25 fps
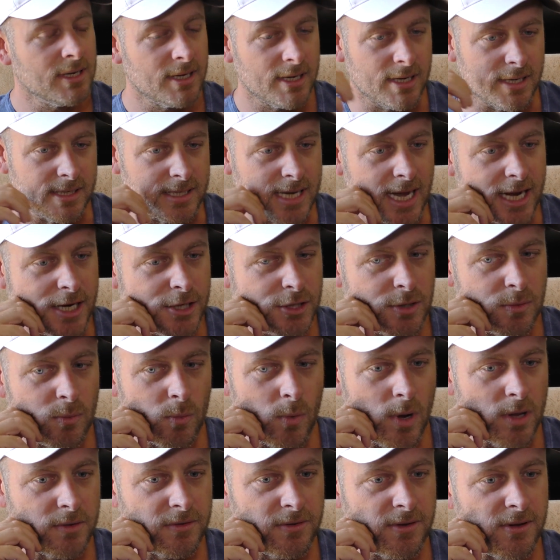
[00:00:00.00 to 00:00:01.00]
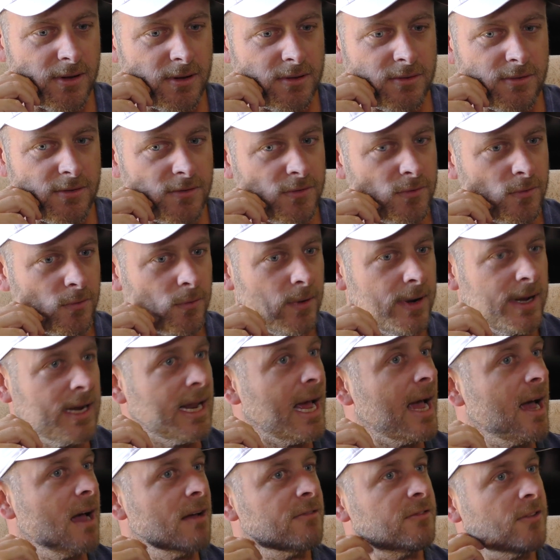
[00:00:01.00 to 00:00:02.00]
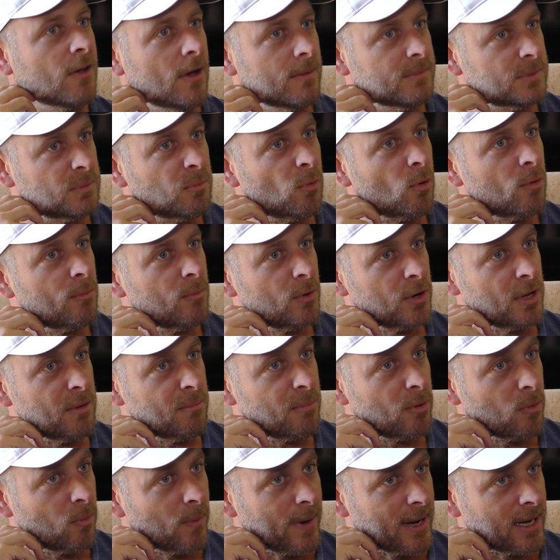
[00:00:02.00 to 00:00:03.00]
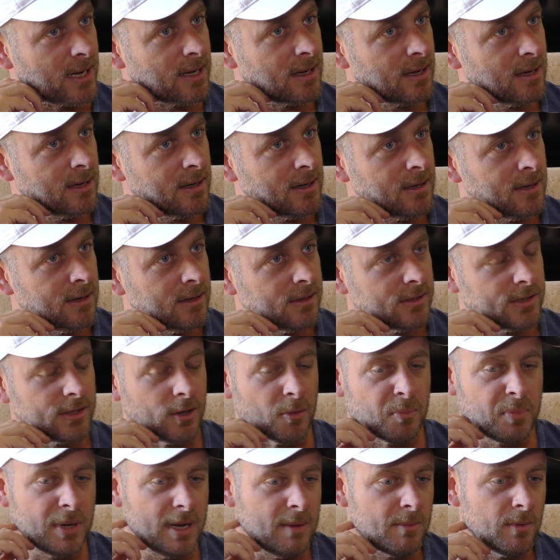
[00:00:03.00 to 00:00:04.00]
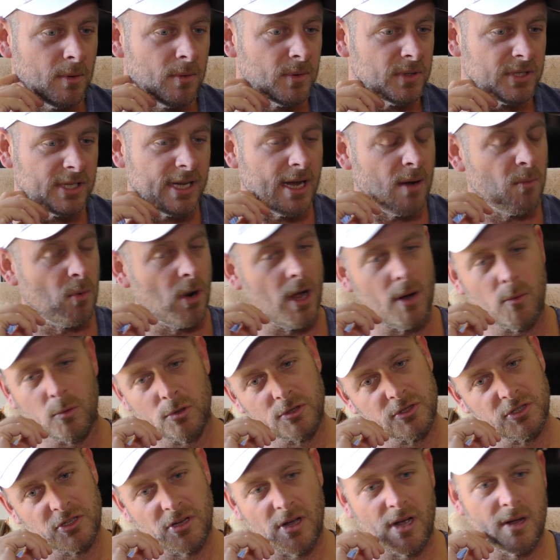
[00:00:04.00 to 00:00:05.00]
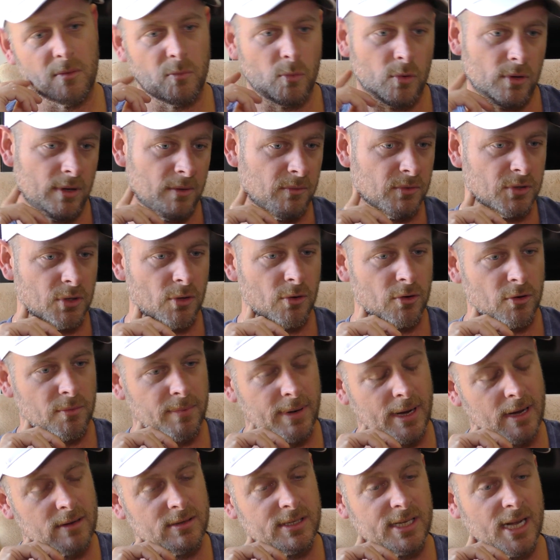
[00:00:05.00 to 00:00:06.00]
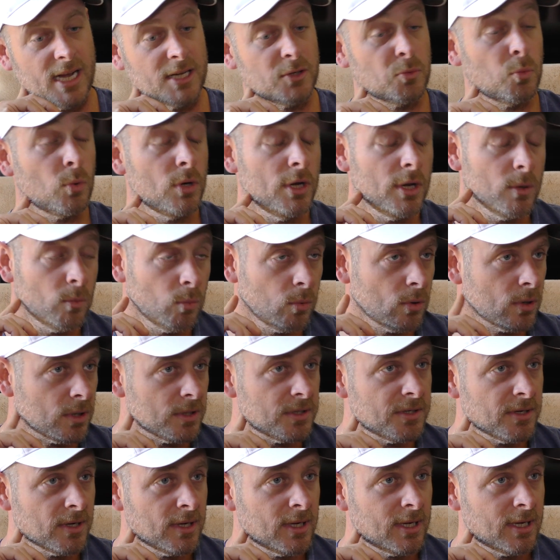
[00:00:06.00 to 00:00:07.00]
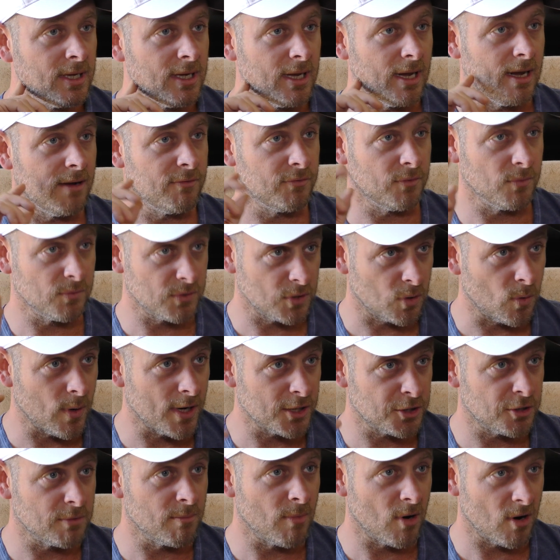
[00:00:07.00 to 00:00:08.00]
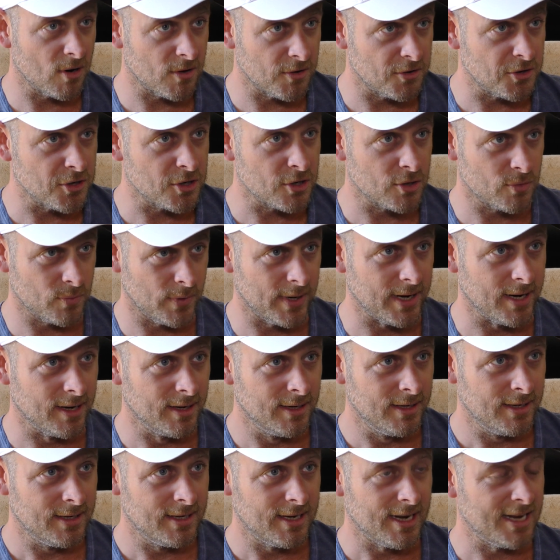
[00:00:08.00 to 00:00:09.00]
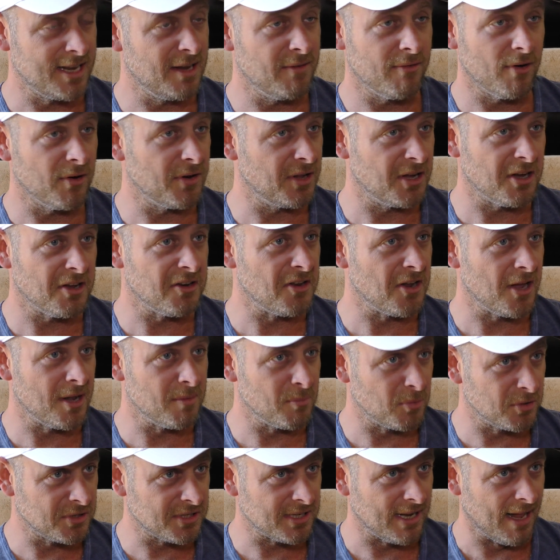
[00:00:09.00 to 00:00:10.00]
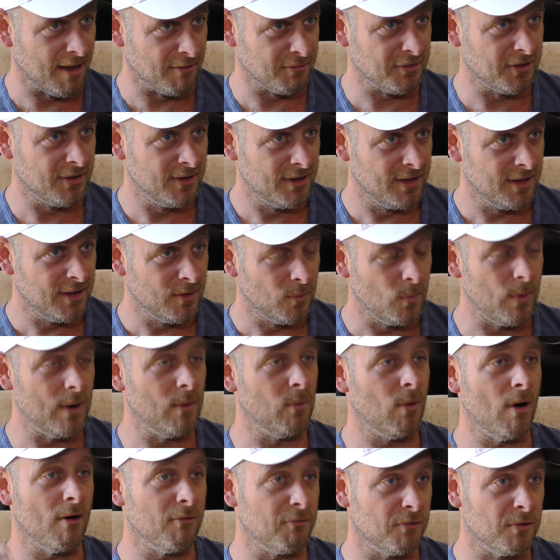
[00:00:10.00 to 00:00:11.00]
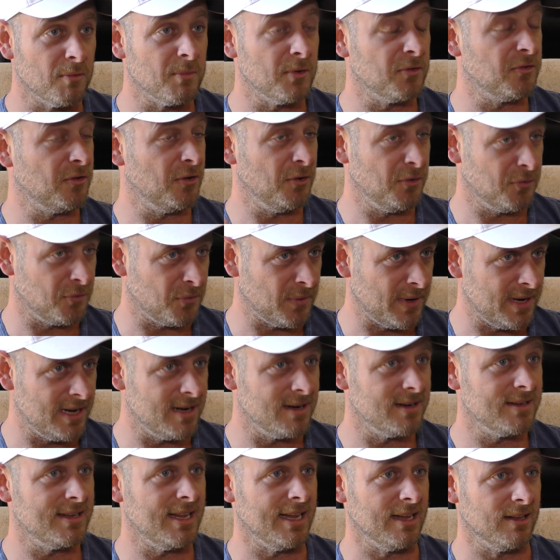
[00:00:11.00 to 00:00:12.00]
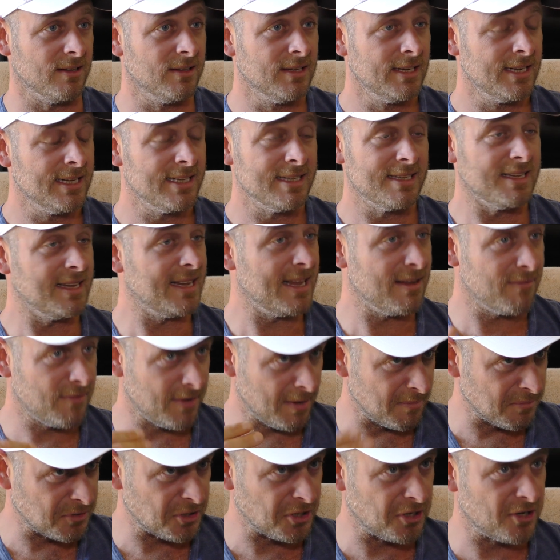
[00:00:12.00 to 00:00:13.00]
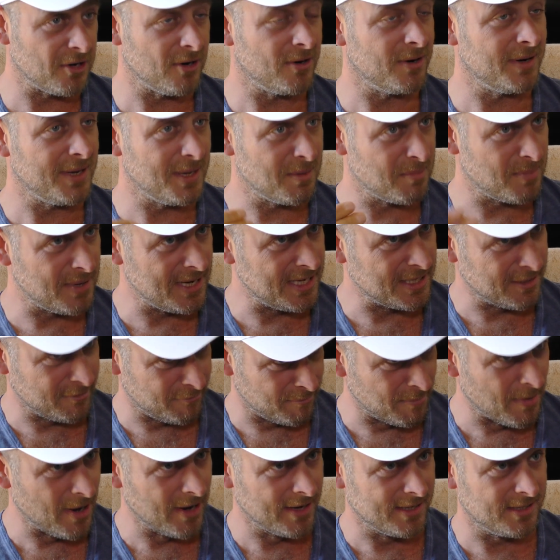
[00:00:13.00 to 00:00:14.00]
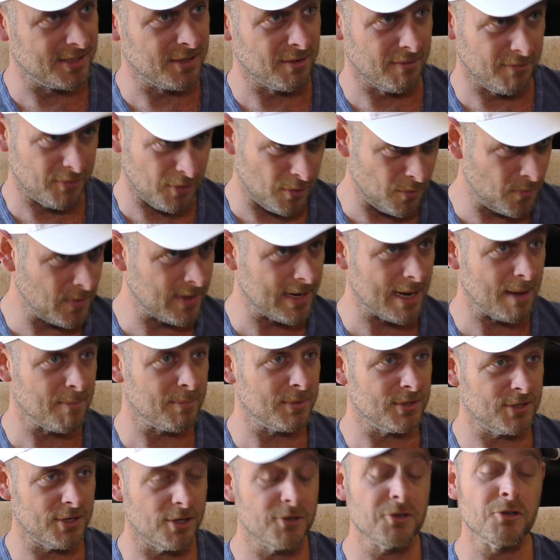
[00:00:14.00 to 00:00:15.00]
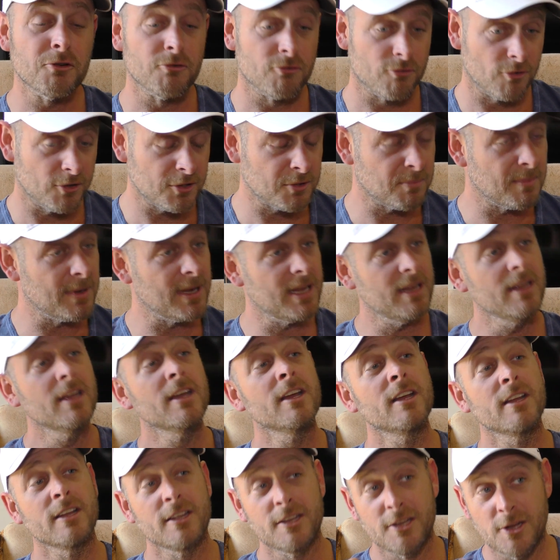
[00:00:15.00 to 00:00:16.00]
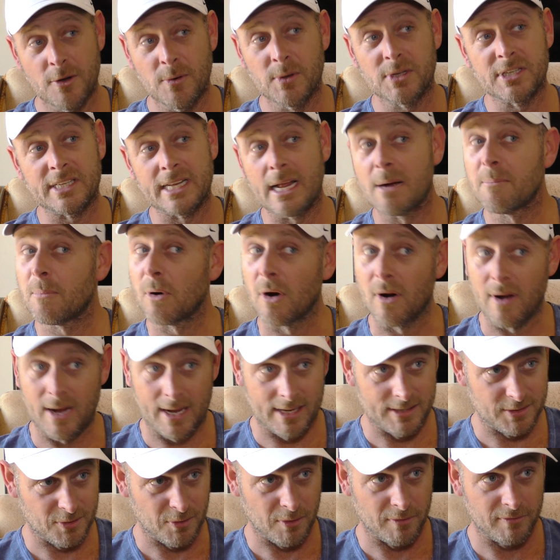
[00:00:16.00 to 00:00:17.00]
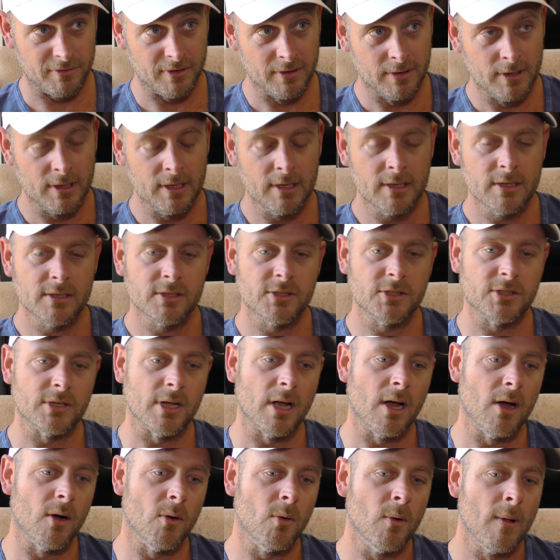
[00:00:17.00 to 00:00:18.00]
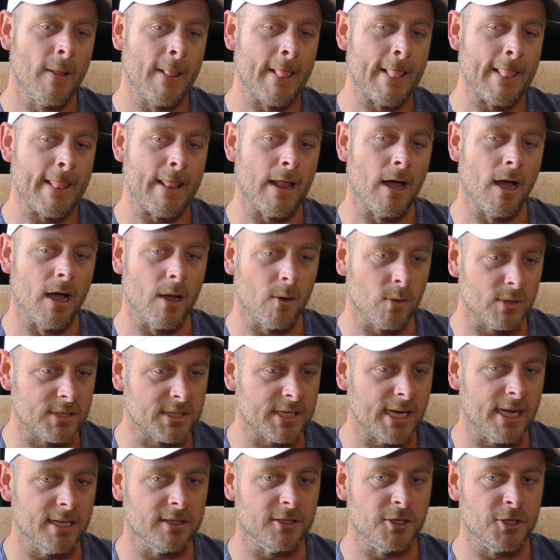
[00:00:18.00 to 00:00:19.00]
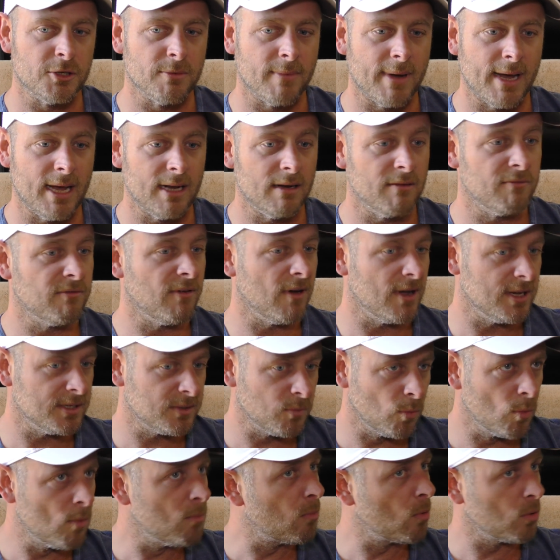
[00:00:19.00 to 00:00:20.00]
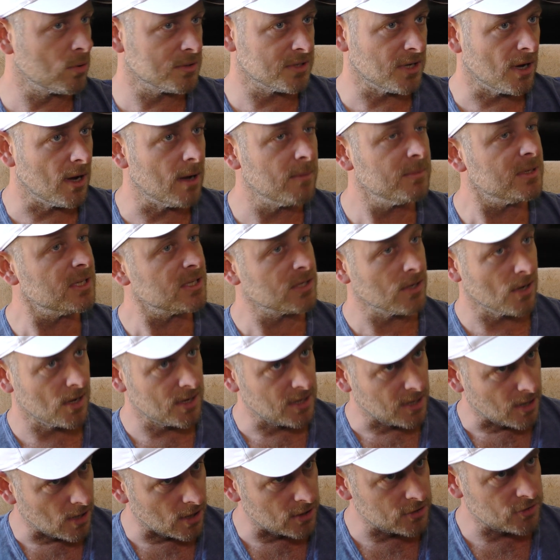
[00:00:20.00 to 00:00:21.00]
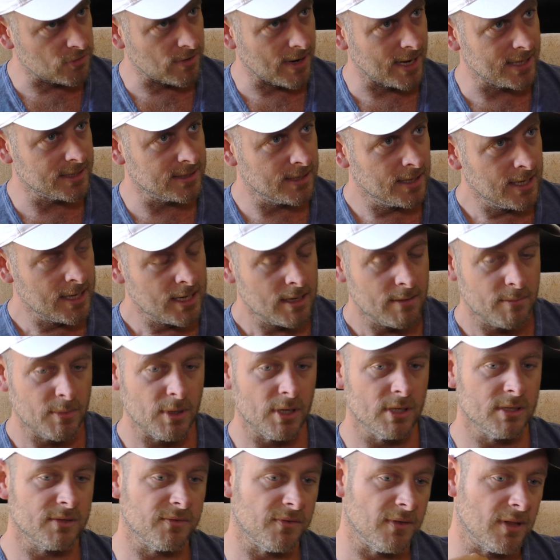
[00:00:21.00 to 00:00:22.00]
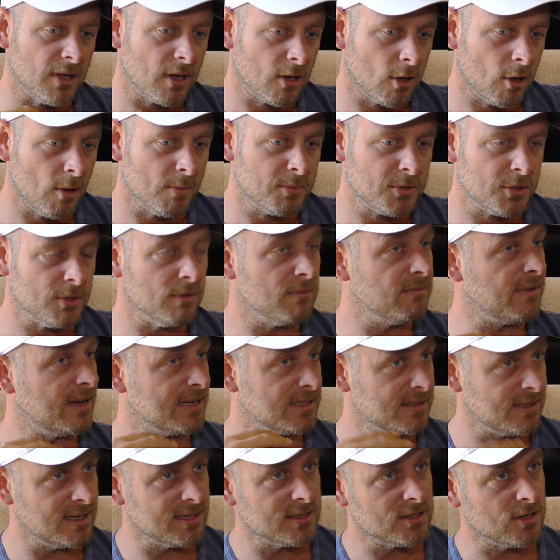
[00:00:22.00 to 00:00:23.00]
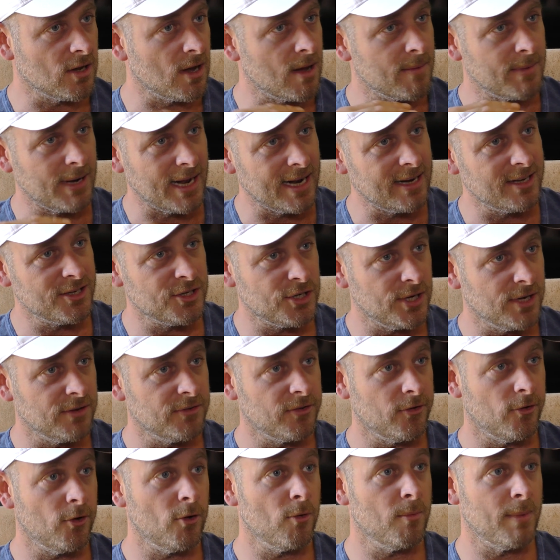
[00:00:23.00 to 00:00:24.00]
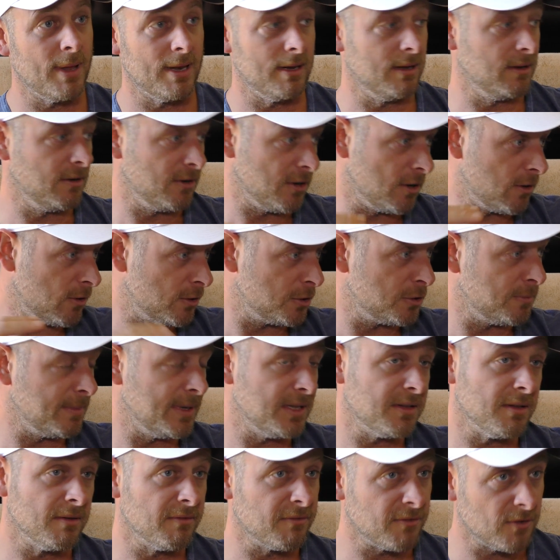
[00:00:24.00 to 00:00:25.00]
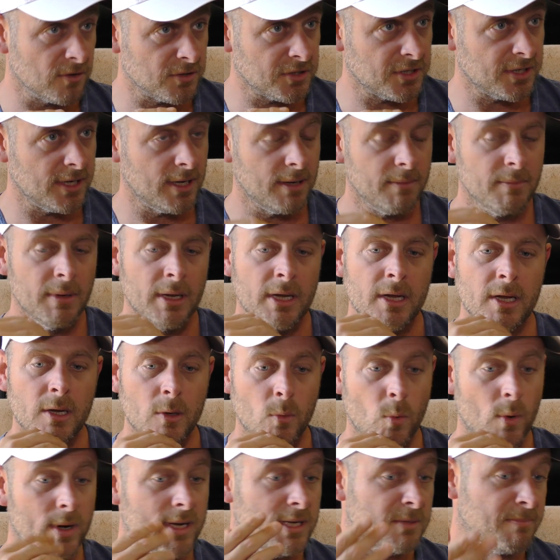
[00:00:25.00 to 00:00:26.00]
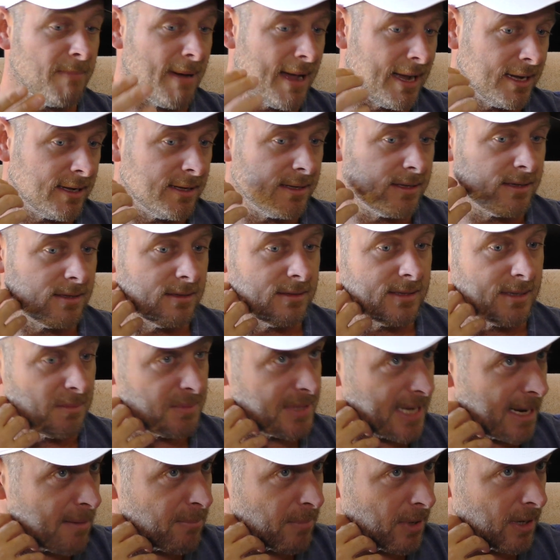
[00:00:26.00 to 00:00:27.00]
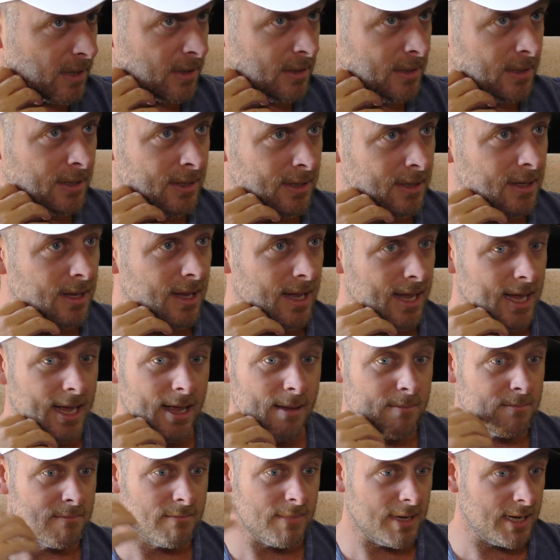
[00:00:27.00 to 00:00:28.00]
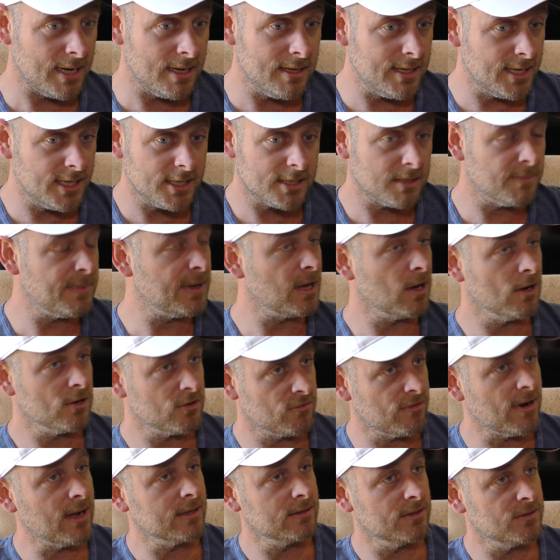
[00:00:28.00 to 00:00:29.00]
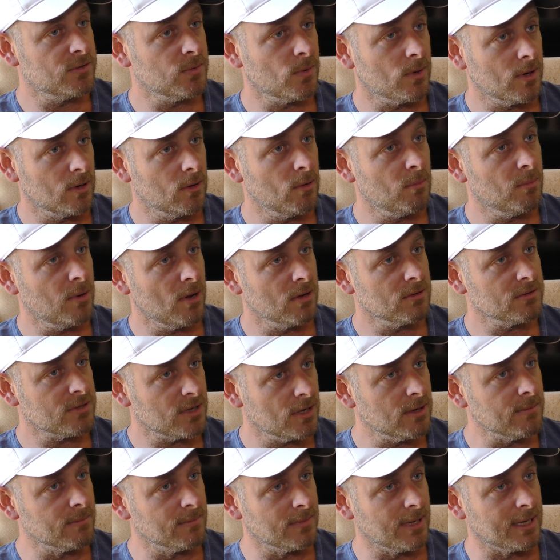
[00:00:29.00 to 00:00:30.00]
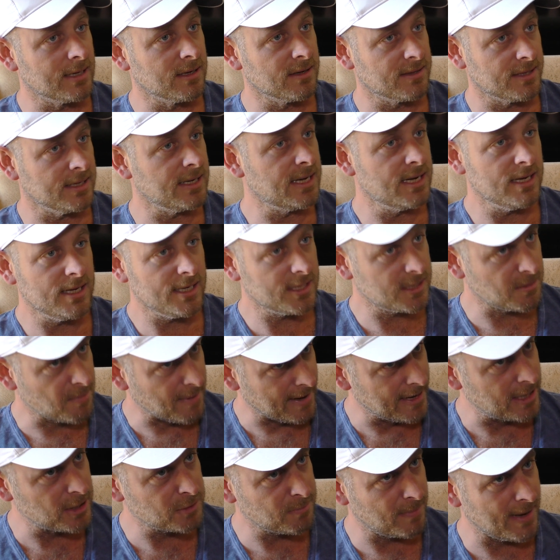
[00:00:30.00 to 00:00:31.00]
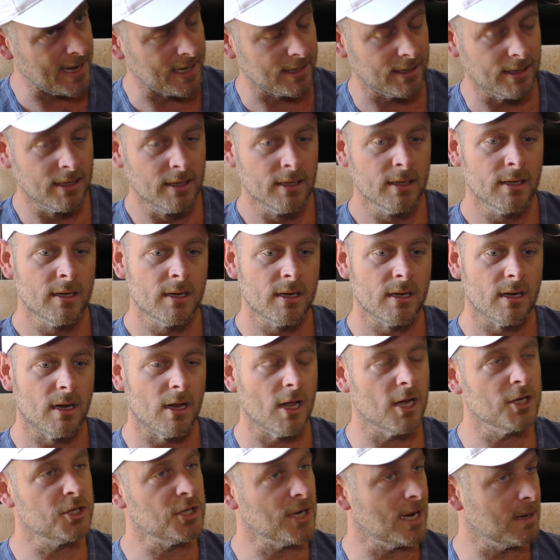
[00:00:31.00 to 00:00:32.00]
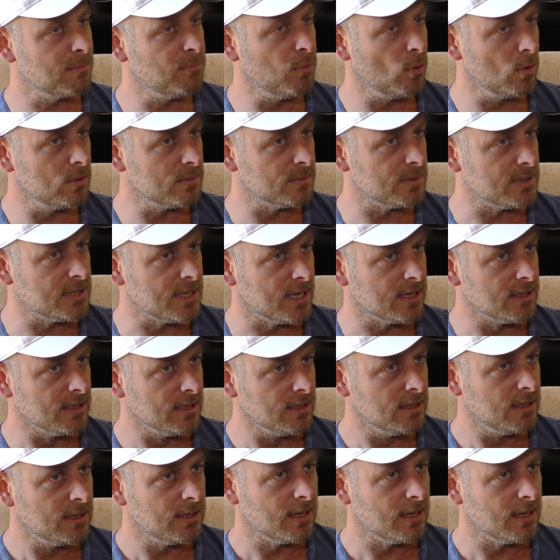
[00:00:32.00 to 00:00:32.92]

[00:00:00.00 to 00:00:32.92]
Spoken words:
His agent wanted 3.5 times more money per week. So people who are saying, well, I wouldn't sign one that was £100 less. Well, you would if there was a question mark on your career and you've only got 9 months left. We were offering him a 2-3 year deal to give him security and peace of mind. So if you were in that position, trust me, you would snap our hands off. So I would say to Jermaine, advise him one more time to sign the contract, because for the club to invest this time and energy into him and encourage him into the first team when he's back in September, he needs to be contracted to our club long term. And I think he needs to pay us back like Jack Baldwin did.